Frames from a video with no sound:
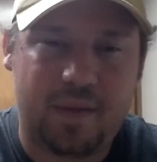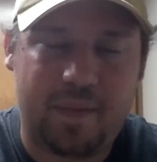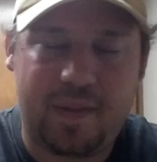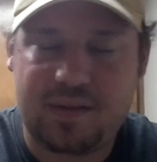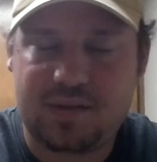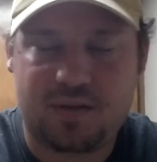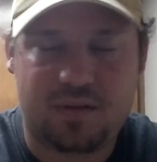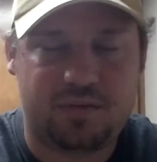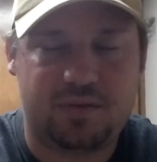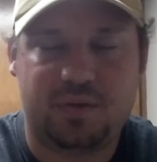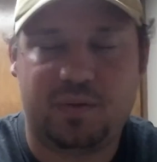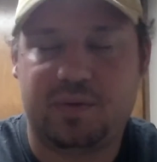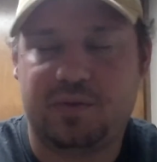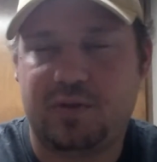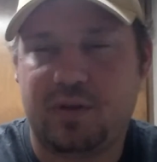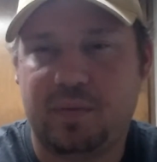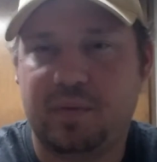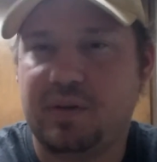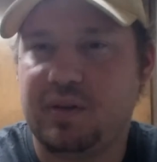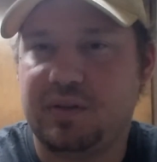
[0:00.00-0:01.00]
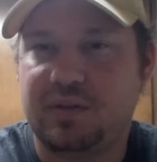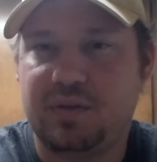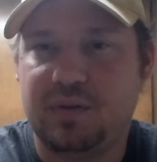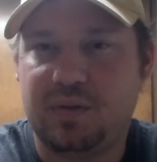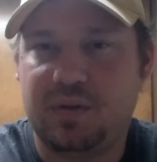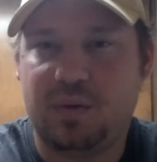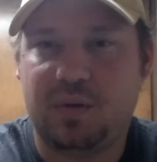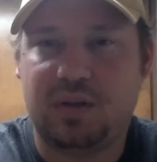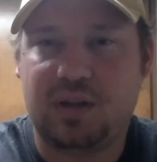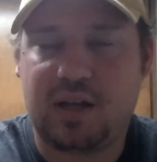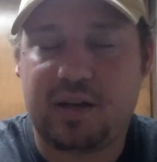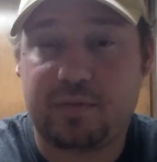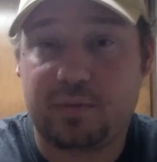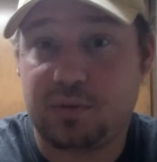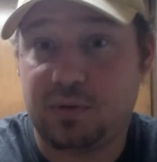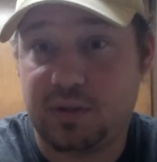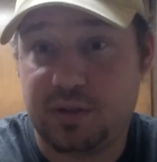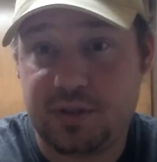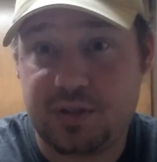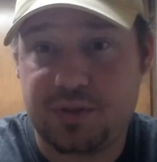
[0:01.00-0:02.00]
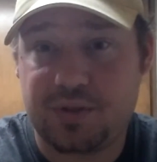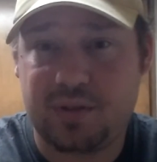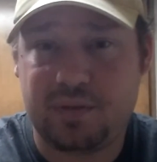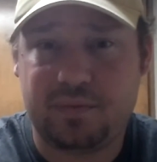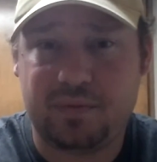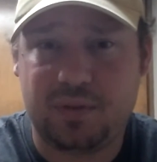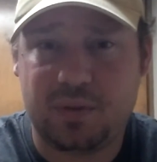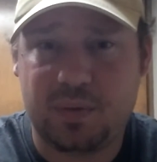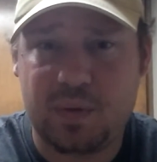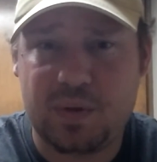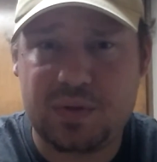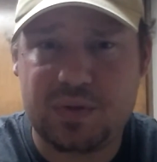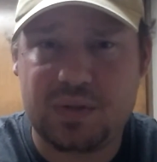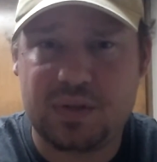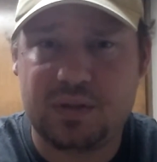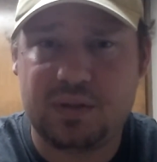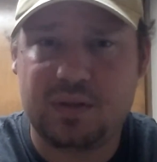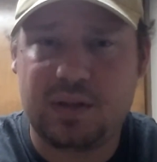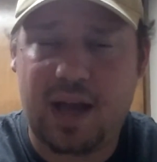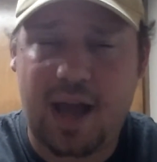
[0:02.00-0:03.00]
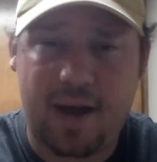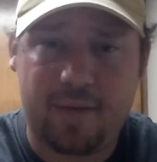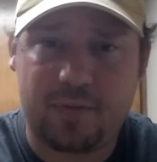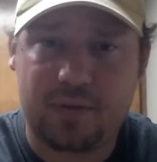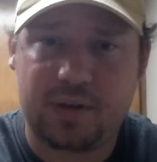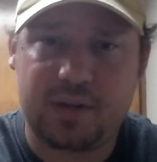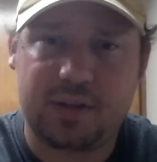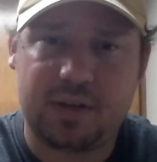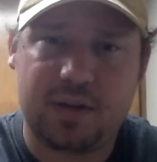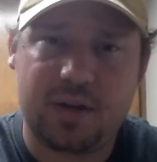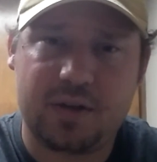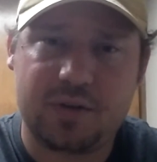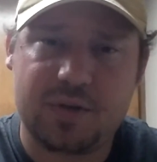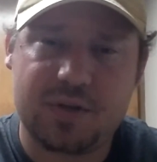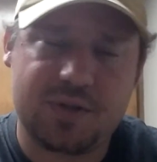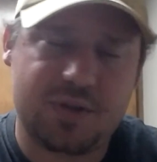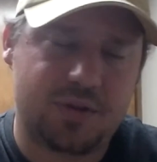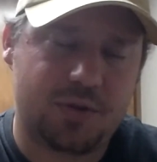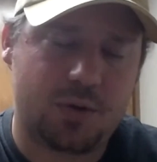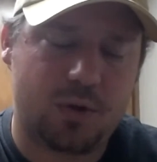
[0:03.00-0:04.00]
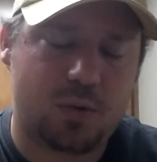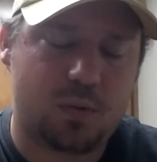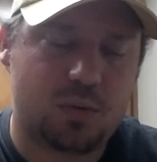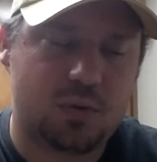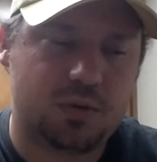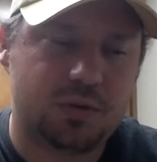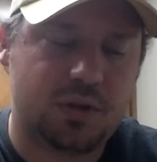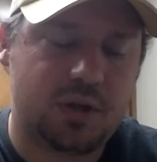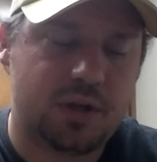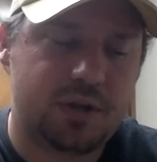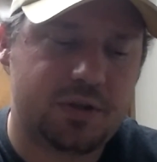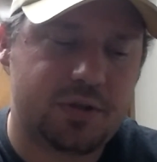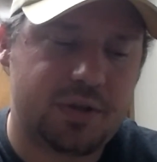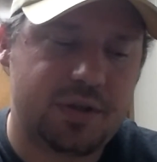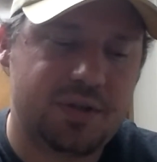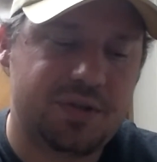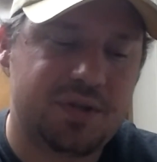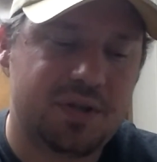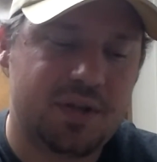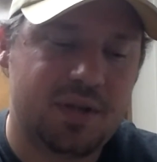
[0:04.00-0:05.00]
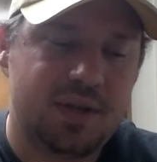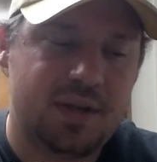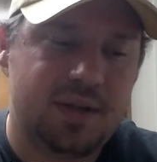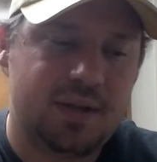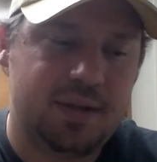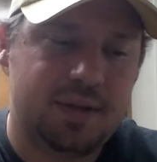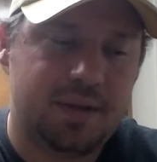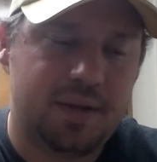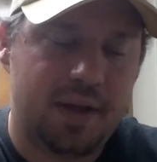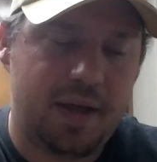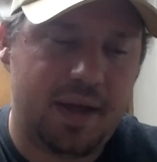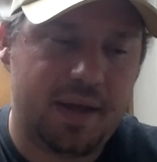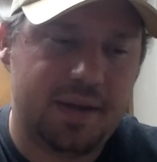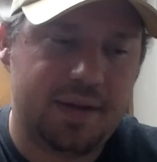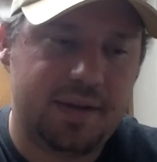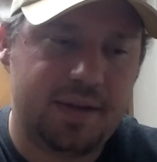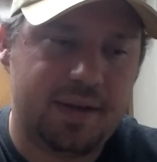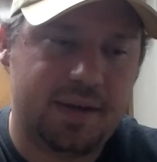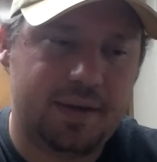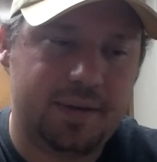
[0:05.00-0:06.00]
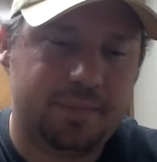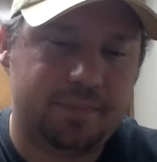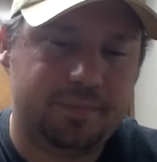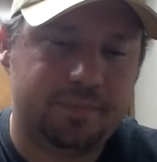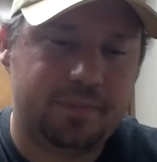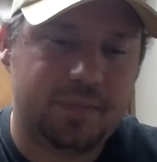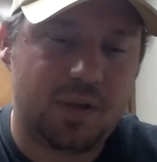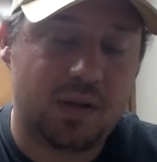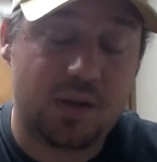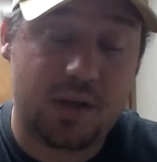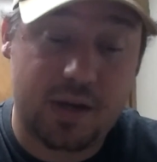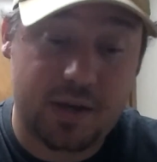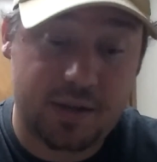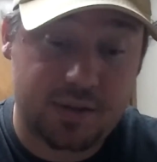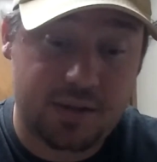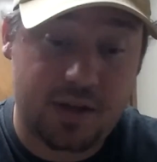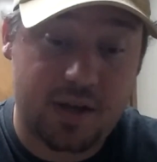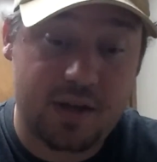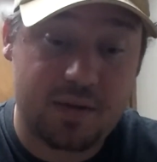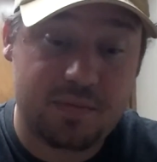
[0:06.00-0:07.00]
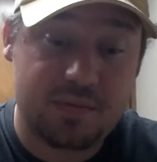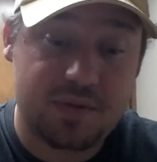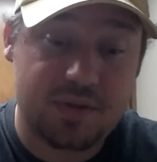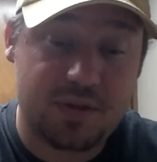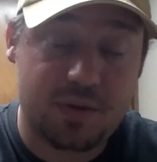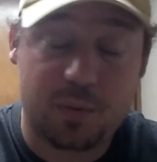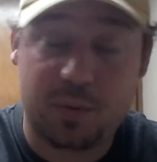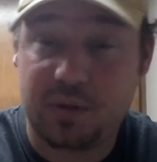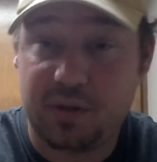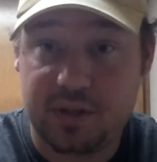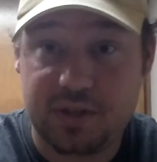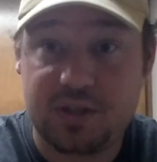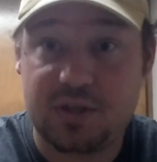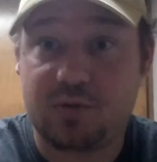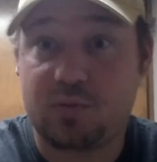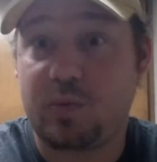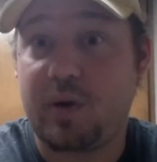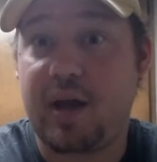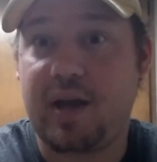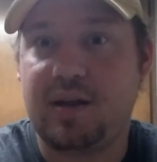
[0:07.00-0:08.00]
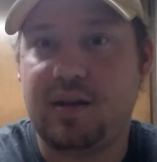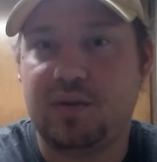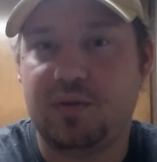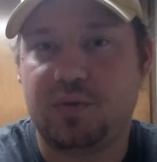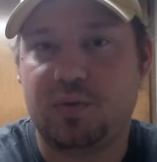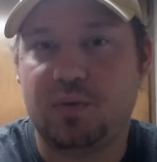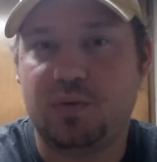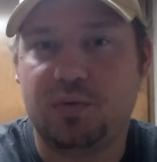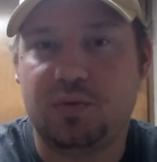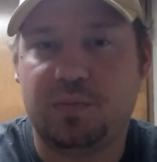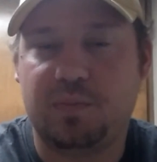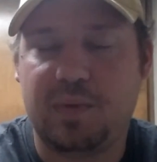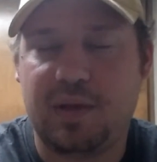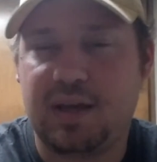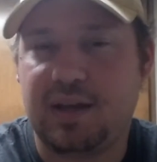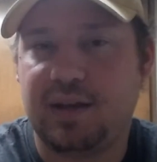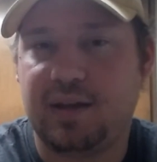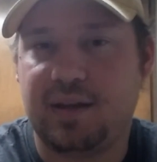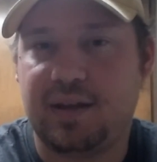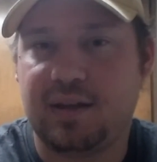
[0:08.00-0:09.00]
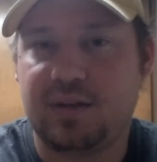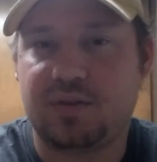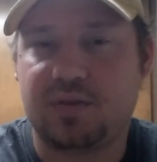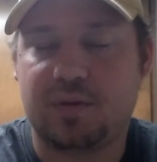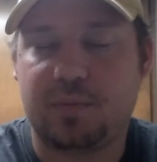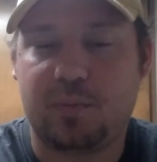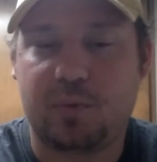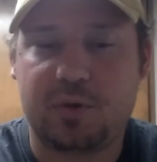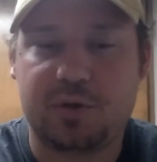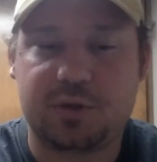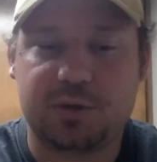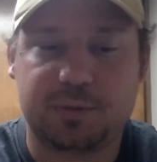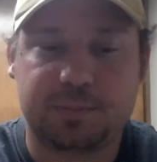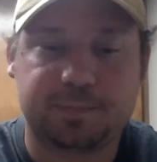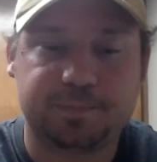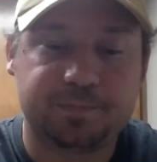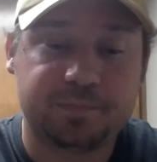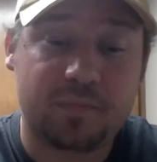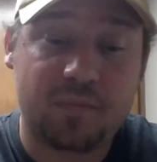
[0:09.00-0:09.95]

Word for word: And that's also attributed to a lot of religious influence in African countries and third world countries. And a lot of times the religious right is who's being against abortion.